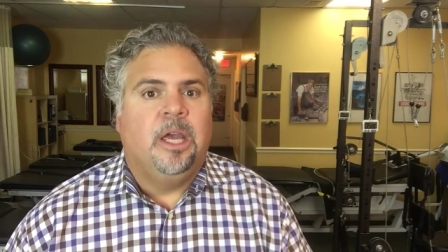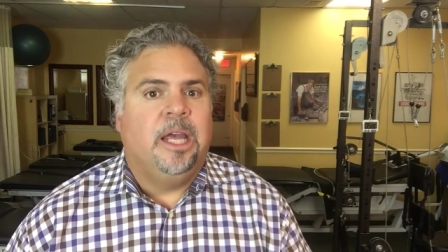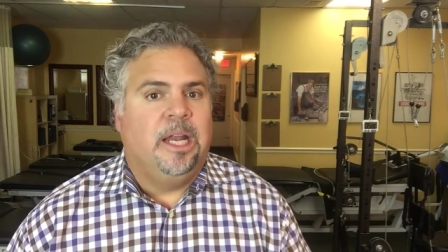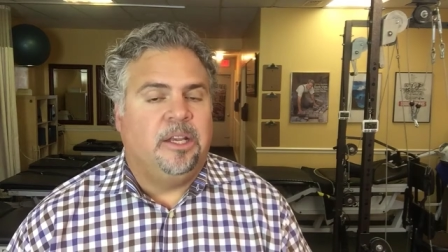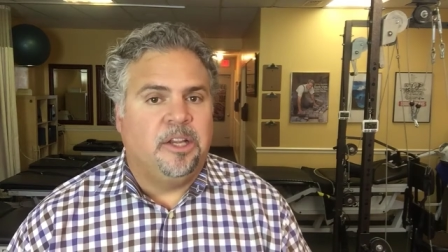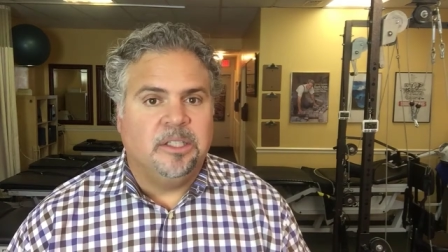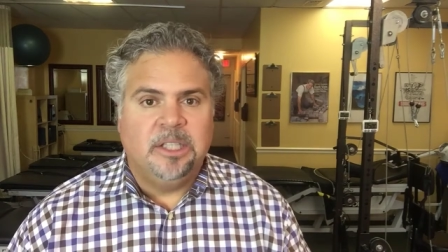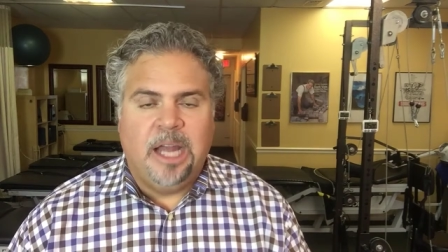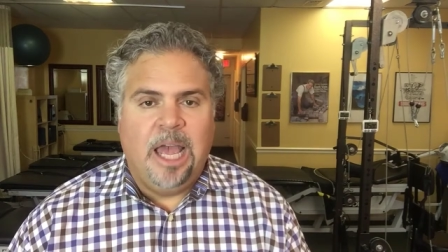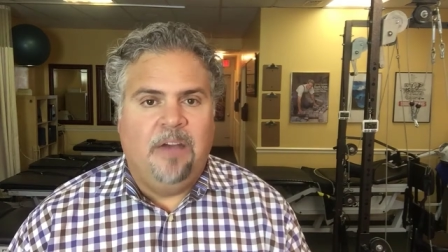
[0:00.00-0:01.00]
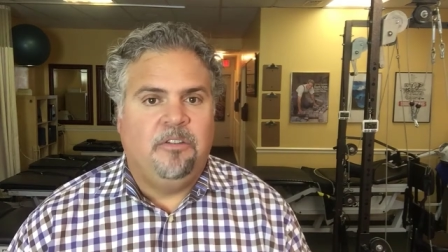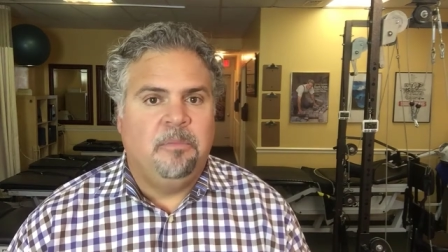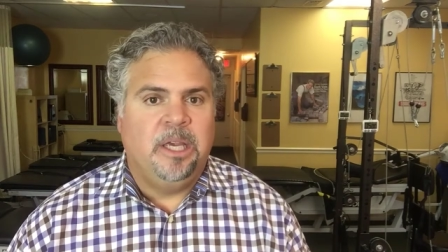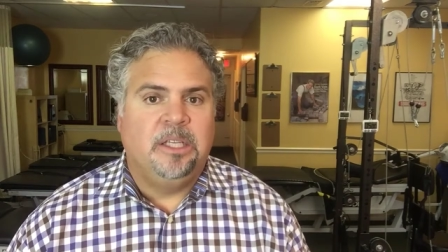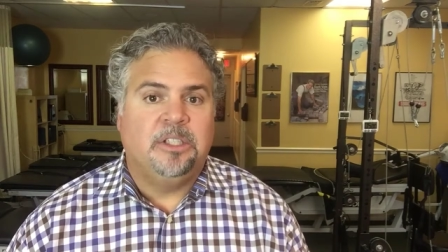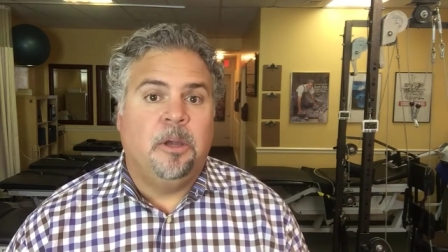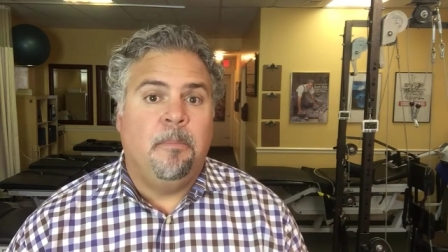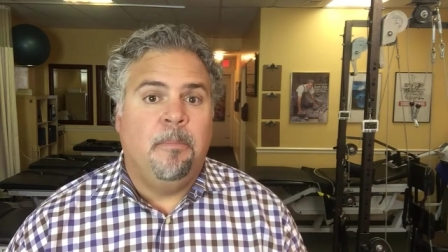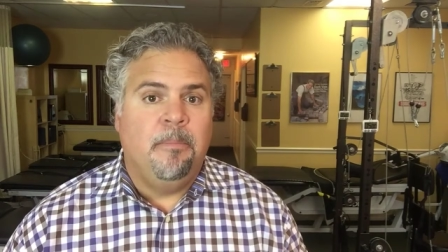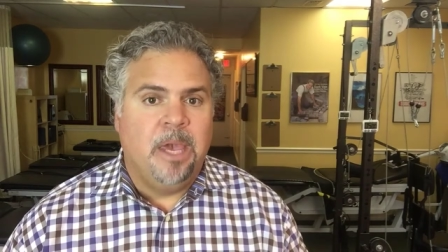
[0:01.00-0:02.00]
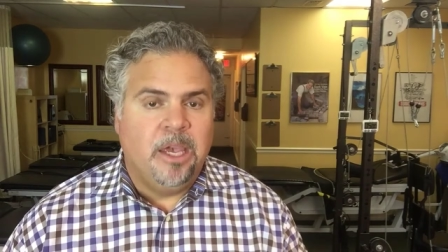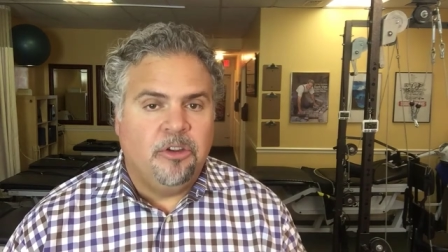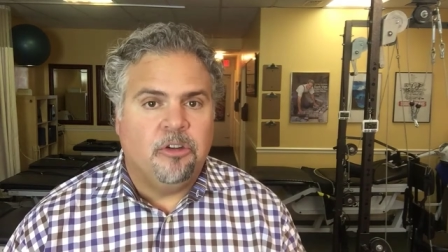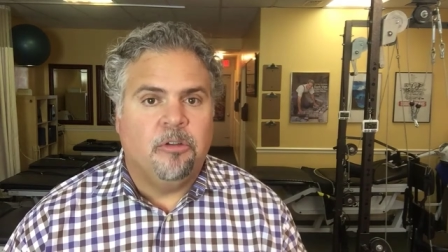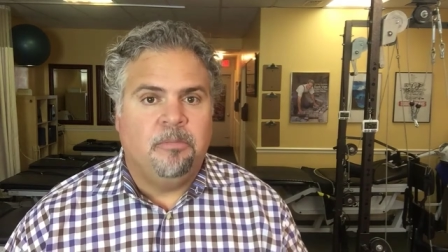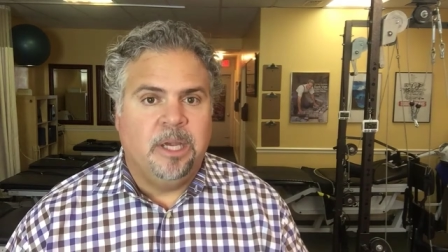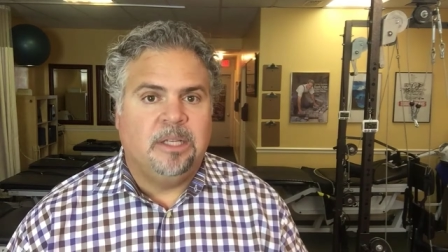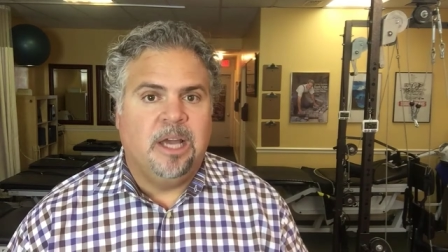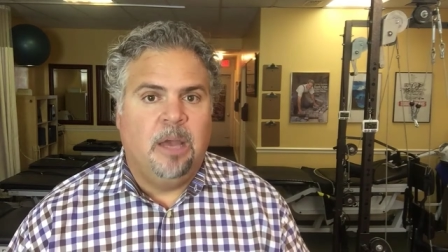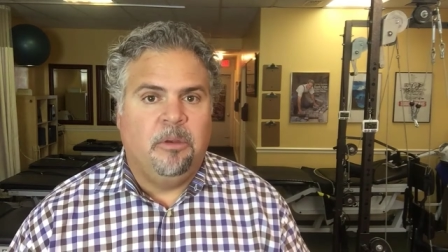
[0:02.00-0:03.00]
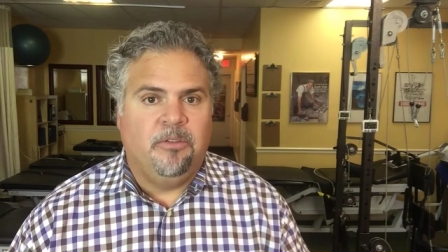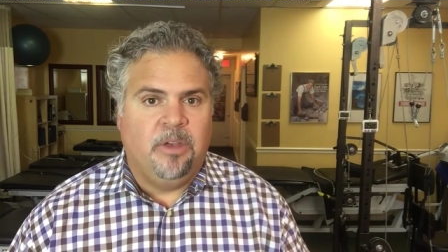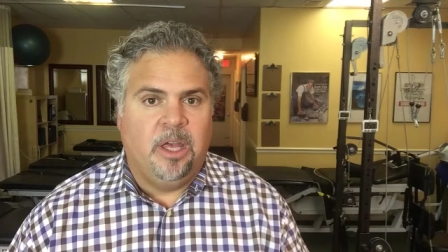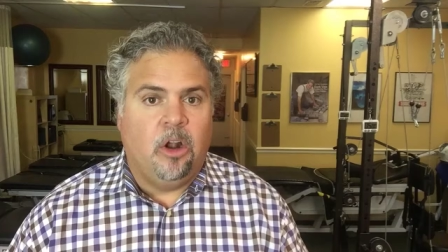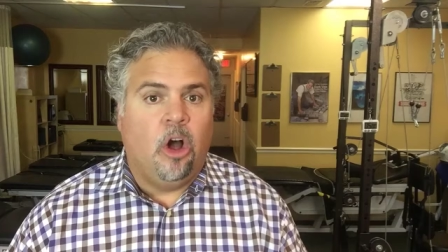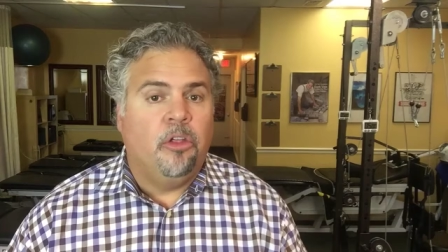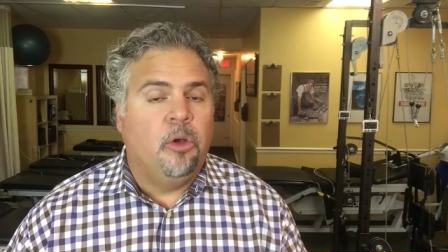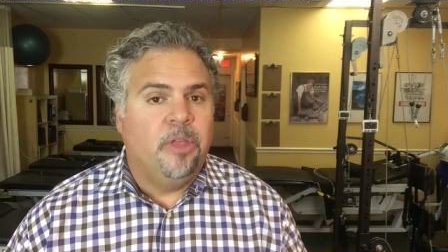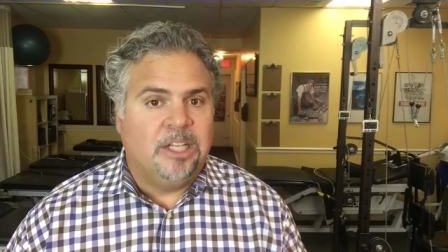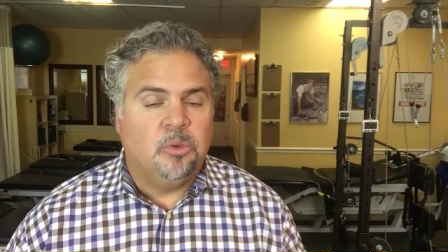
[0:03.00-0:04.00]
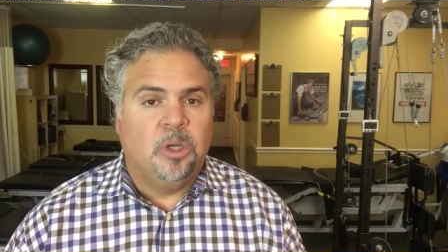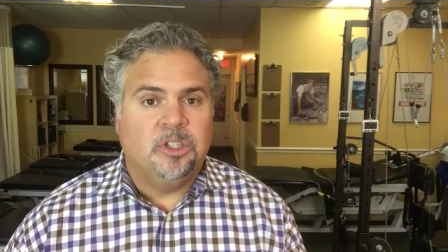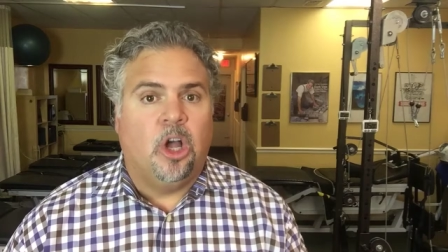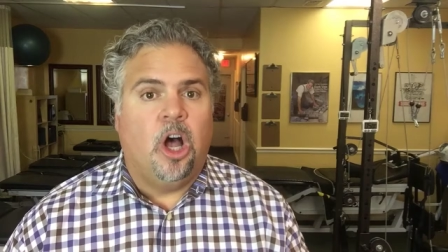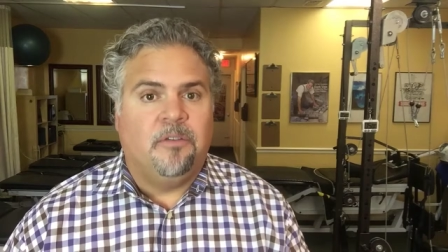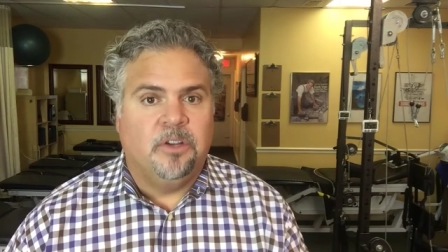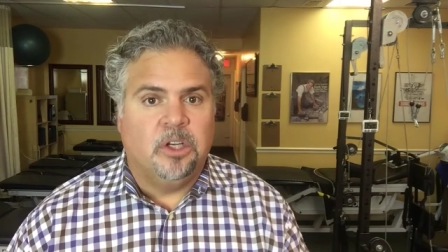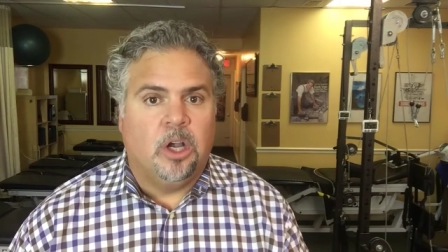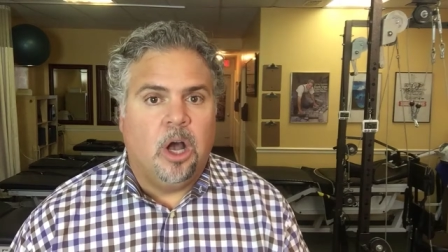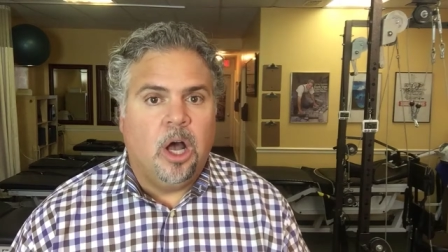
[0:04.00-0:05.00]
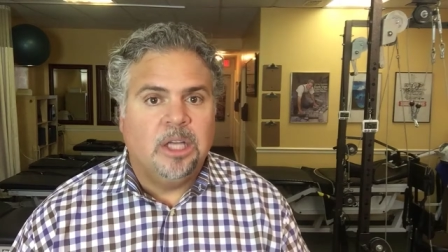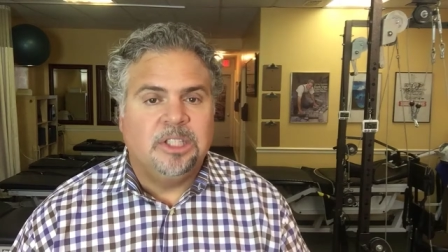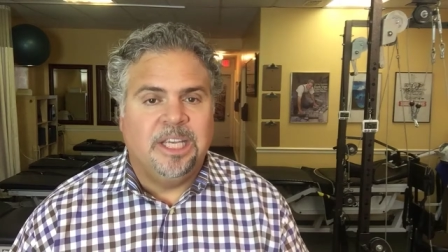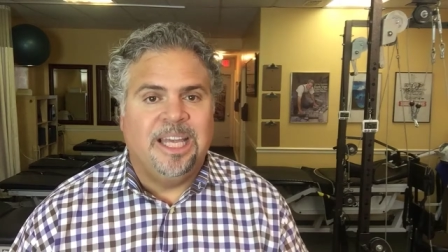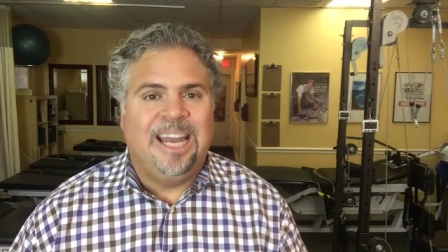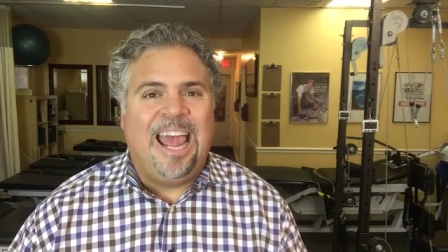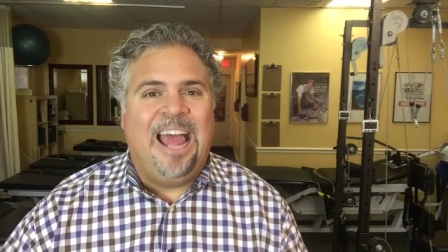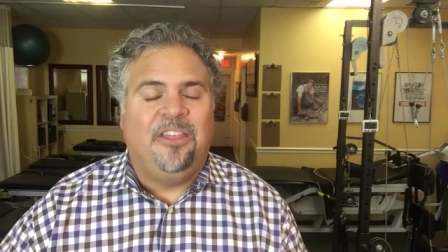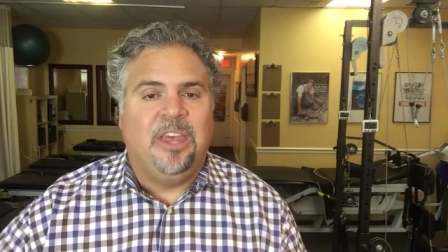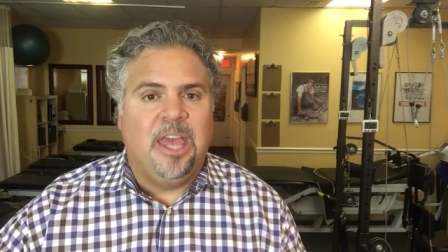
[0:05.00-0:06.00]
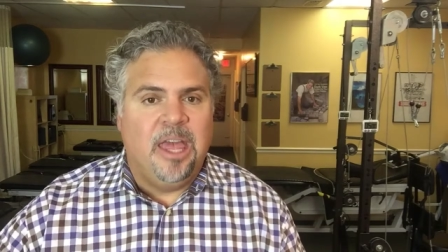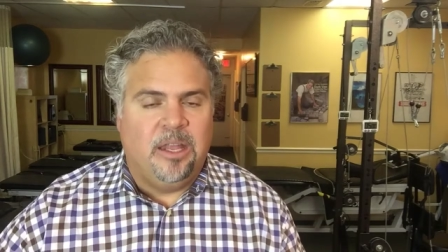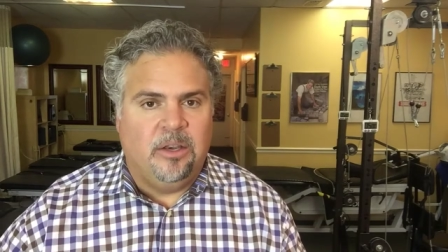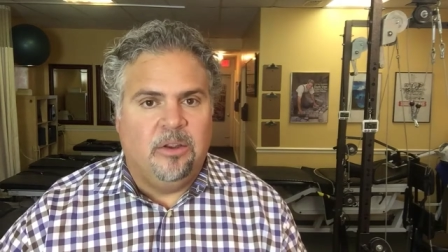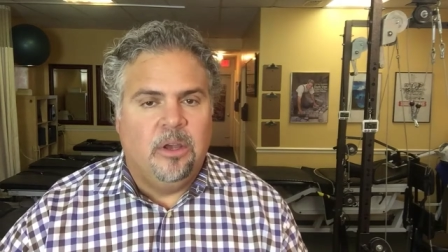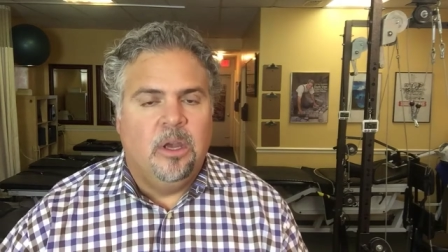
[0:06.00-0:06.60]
And it doesn't have to be some major big time event, although that's what's often causing it at the end.